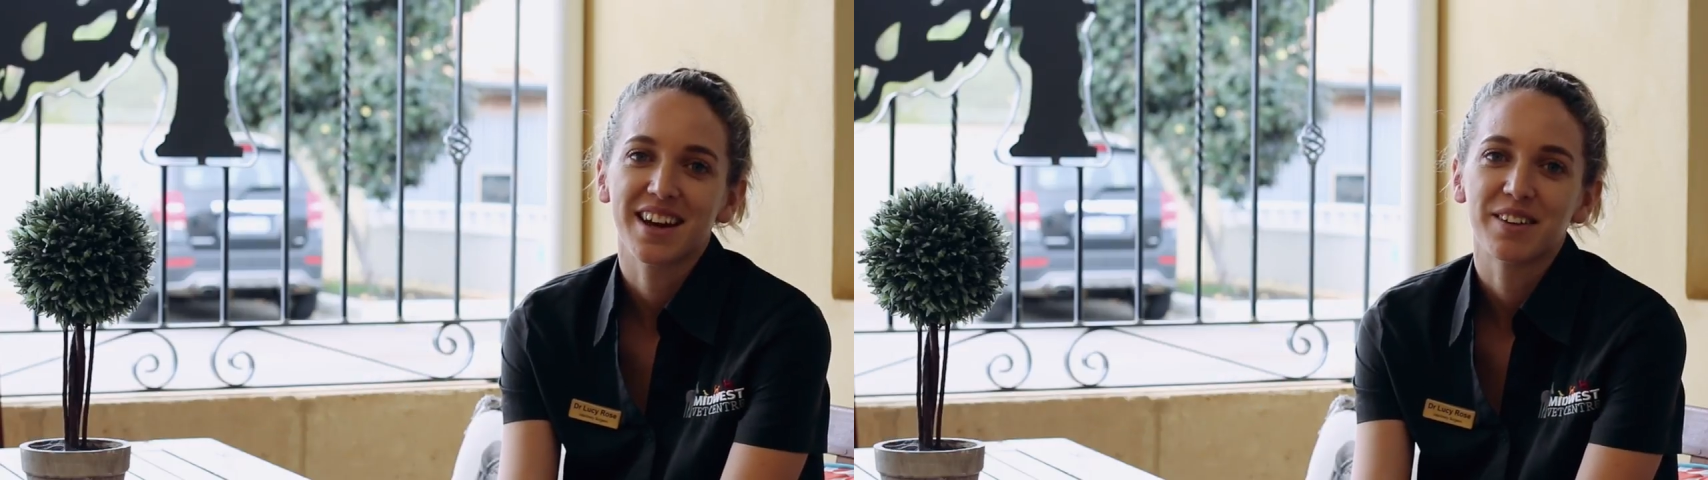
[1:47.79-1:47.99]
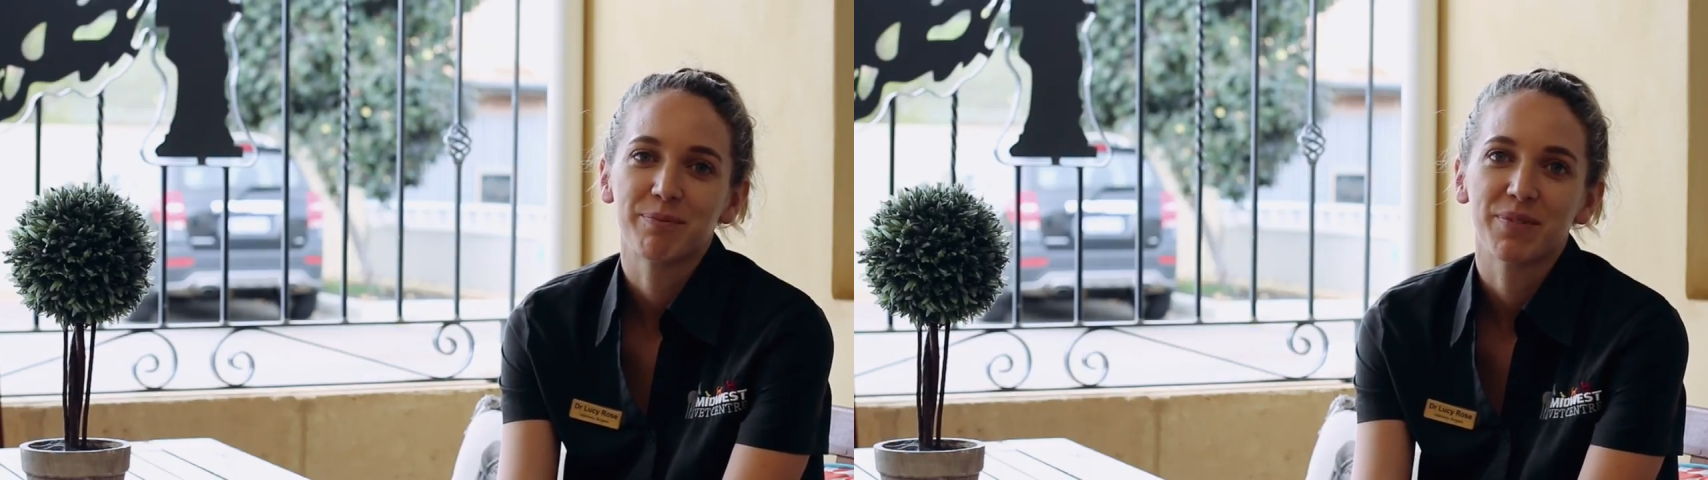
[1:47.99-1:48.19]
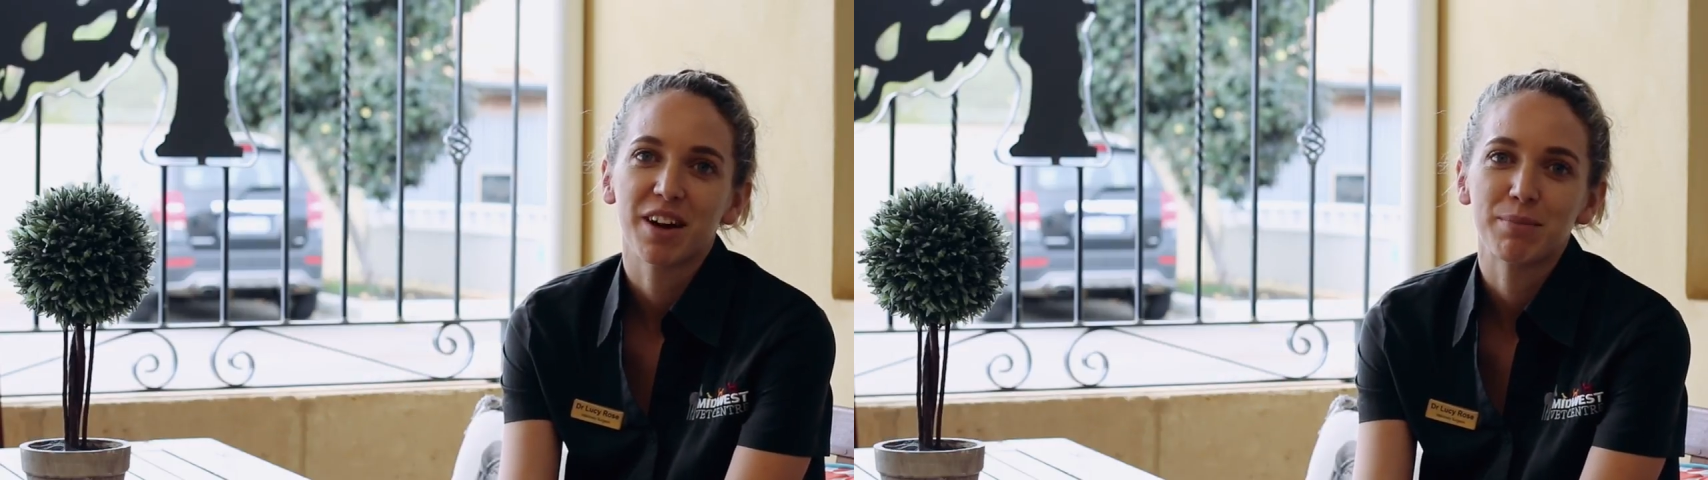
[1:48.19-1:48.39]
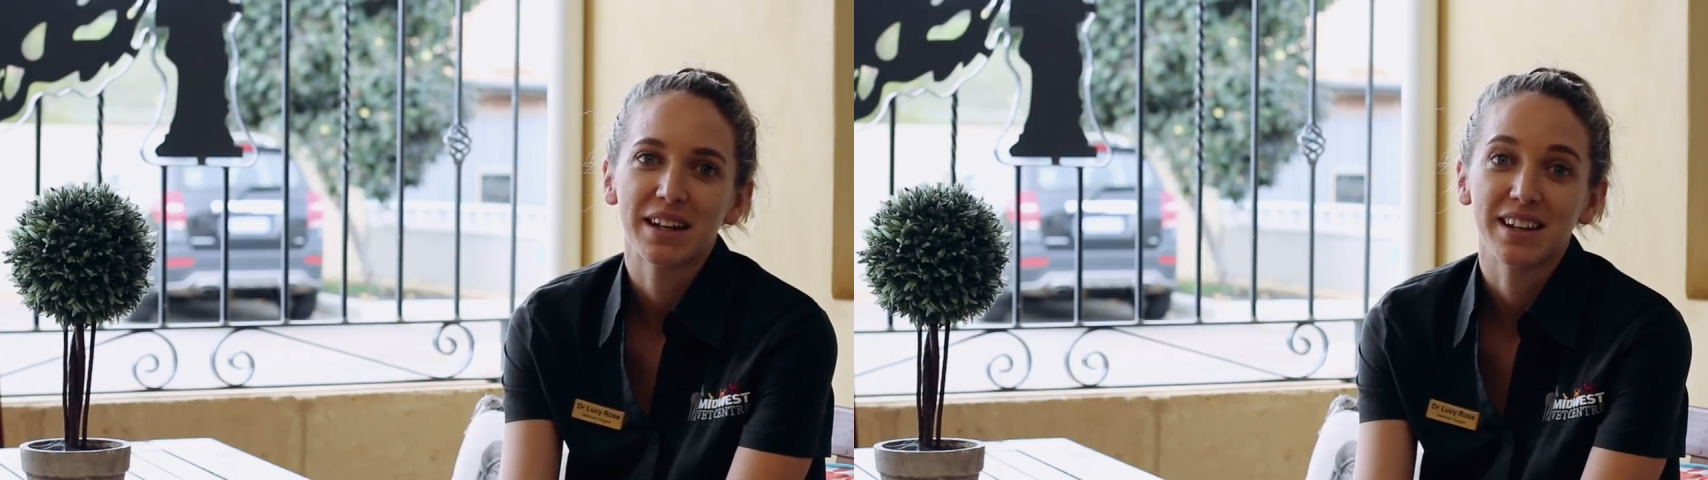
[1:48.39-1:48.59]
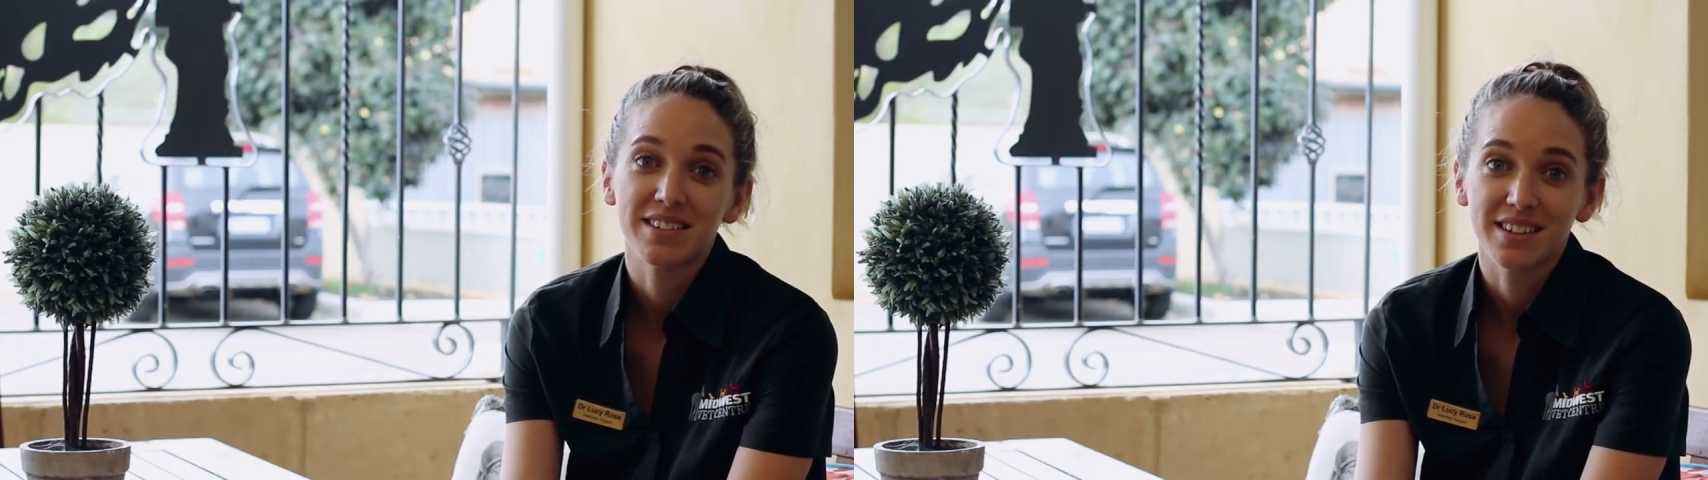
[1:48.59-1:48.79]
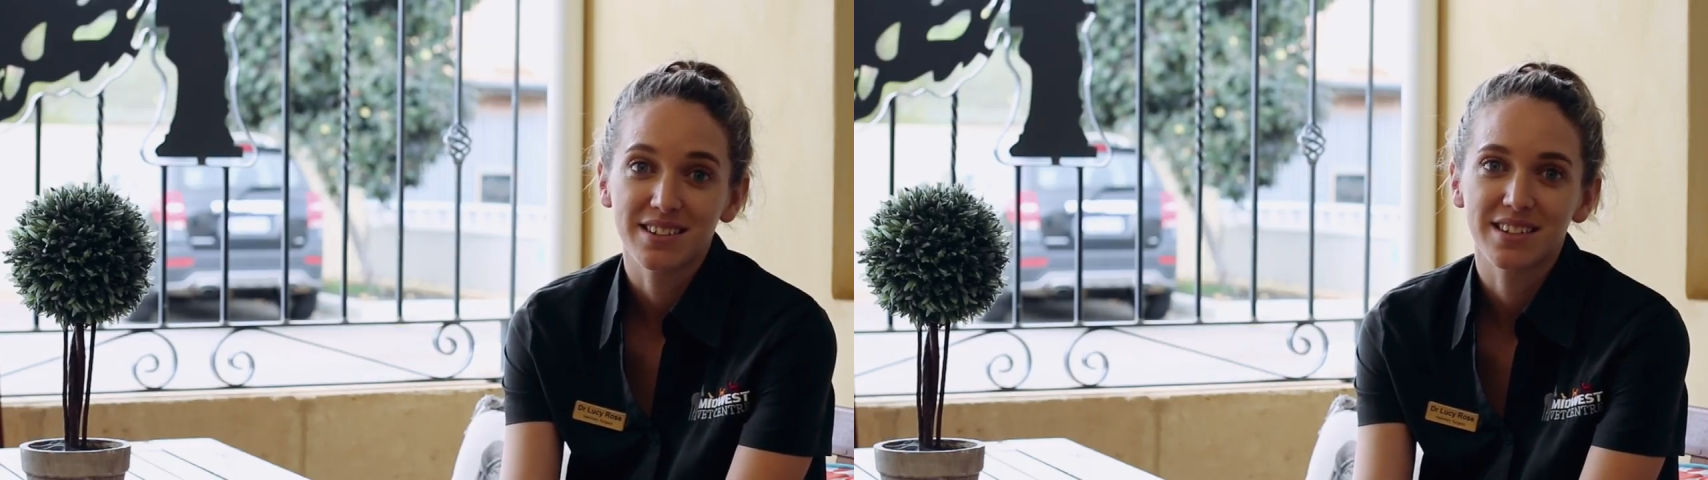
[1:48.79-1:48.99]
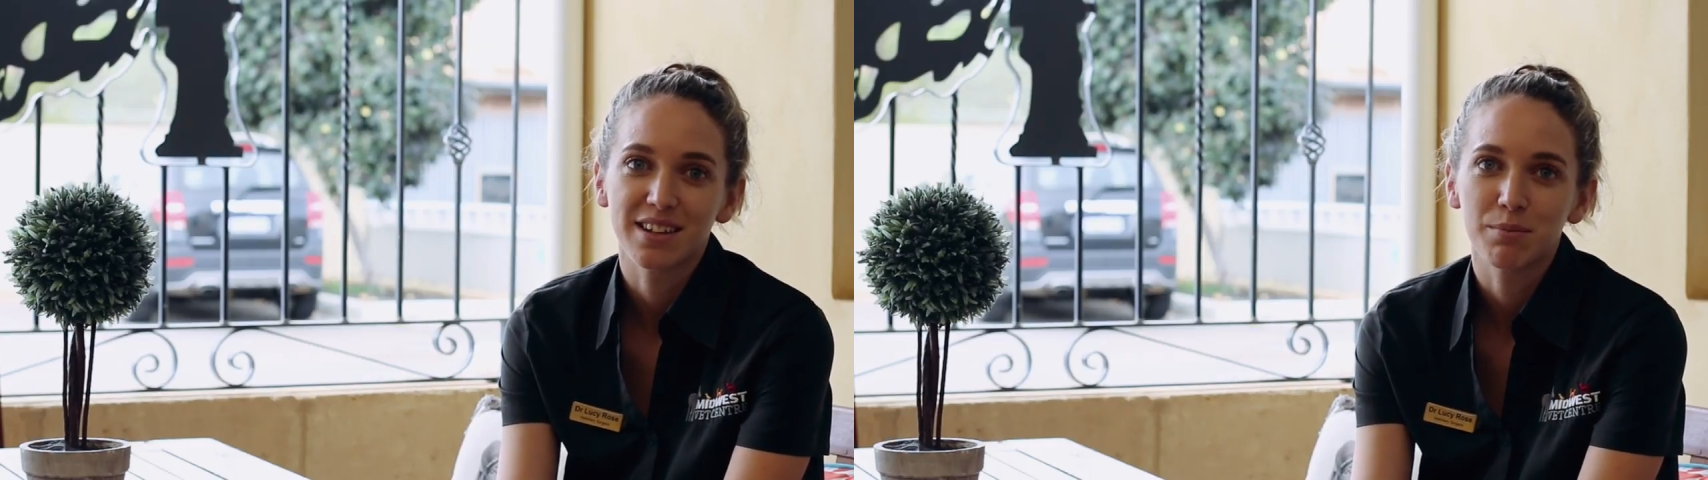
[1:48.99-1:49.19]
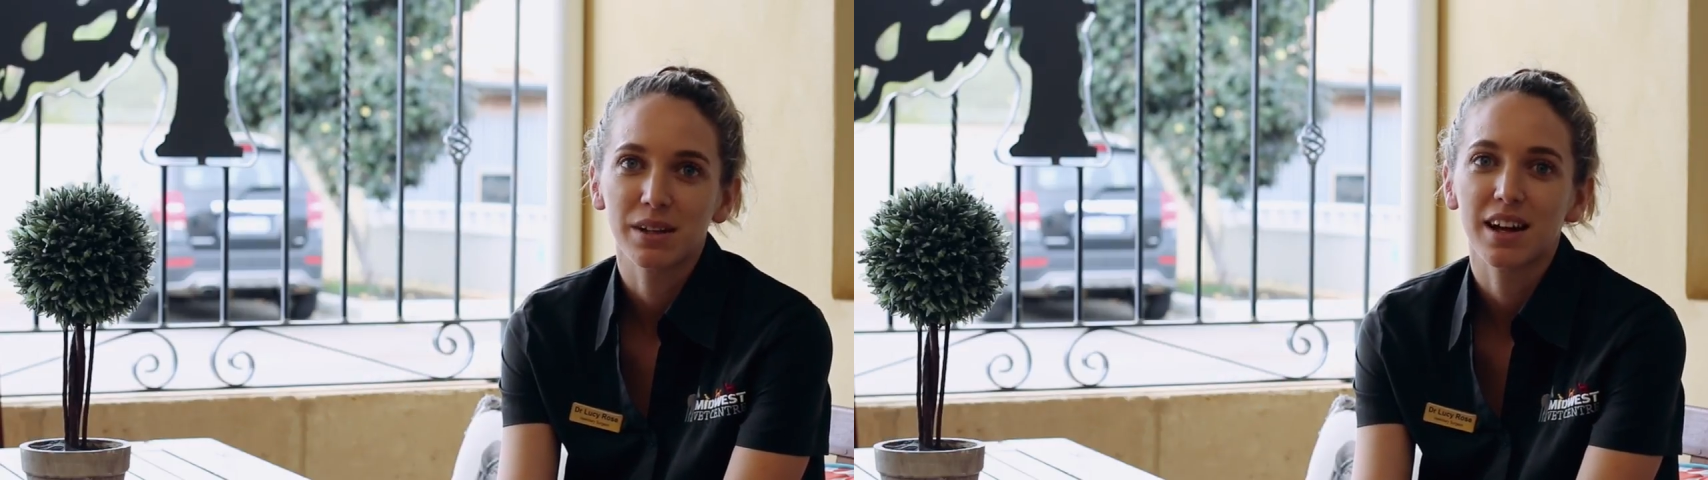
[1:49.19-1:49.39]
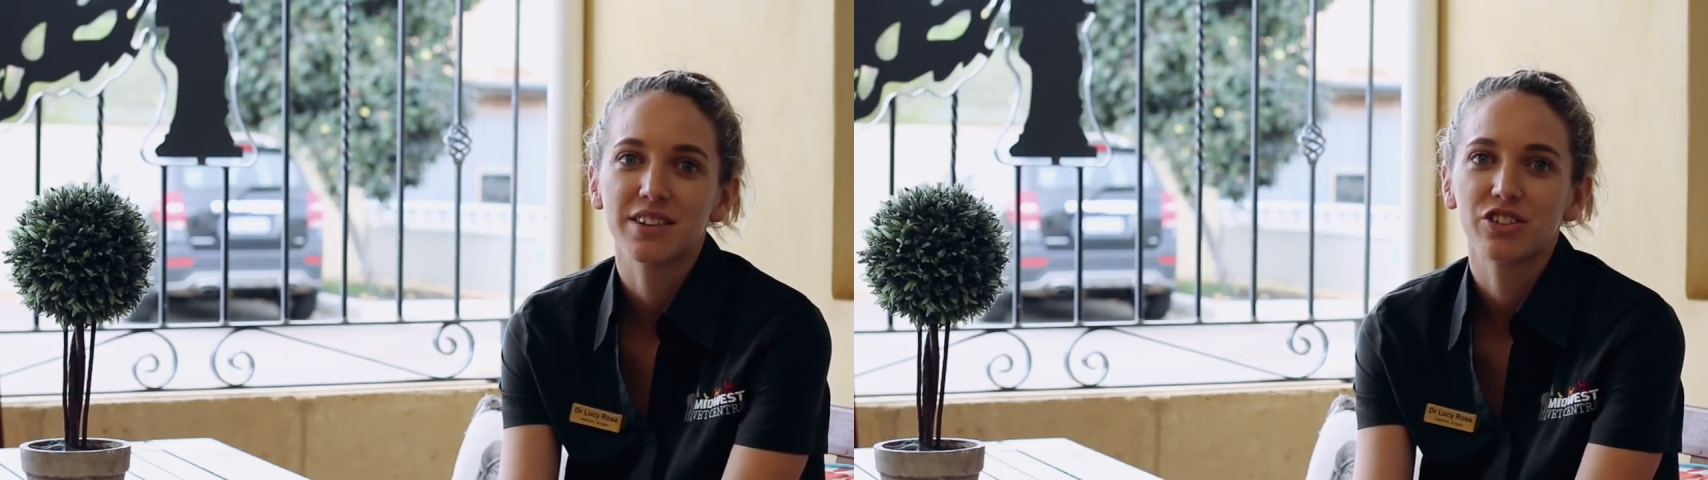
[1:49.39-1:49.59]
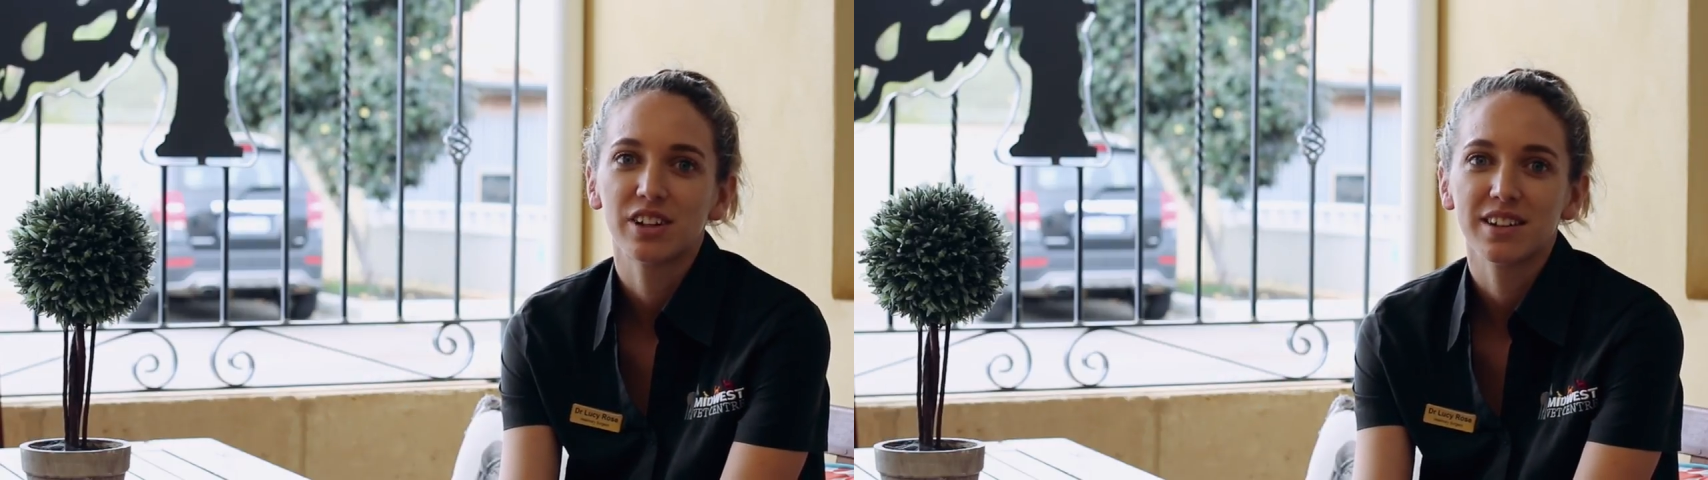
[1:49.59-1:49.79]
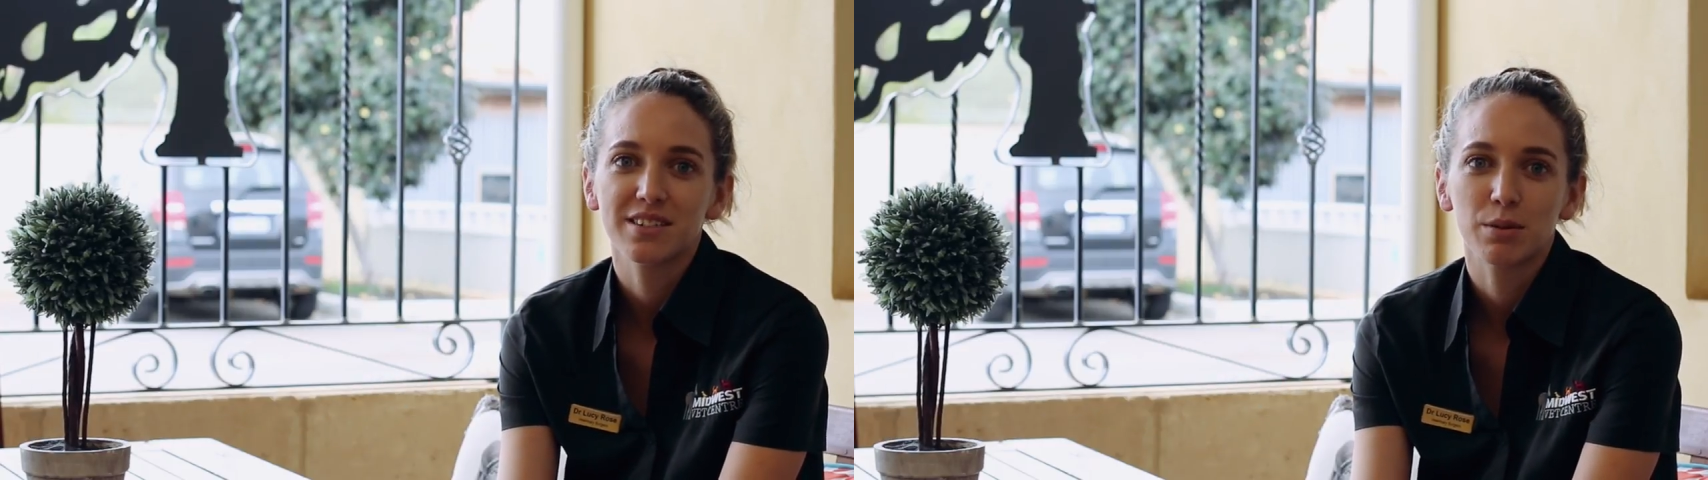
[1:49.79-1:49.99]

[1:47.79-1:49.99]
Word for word: and I've been here since December last year,